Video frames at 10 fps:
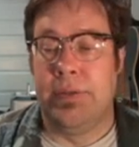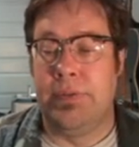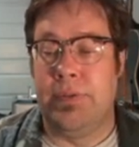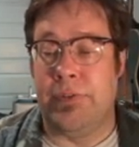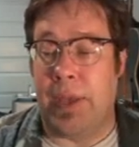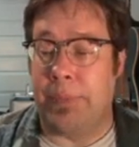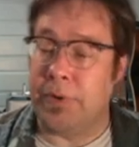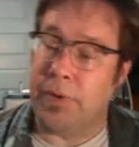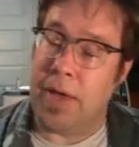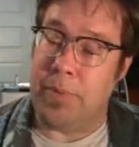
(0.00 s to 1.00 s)
the
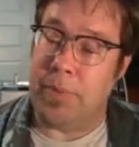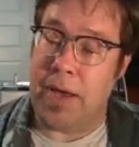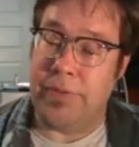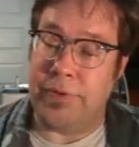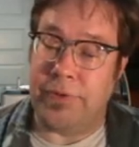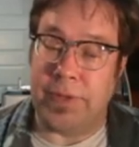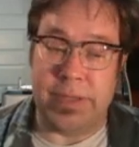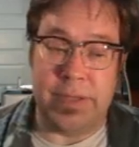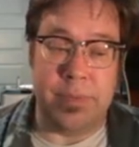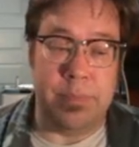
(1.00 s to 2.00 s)
skeptical hypotheses,
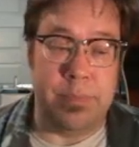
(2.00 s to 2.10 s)
like the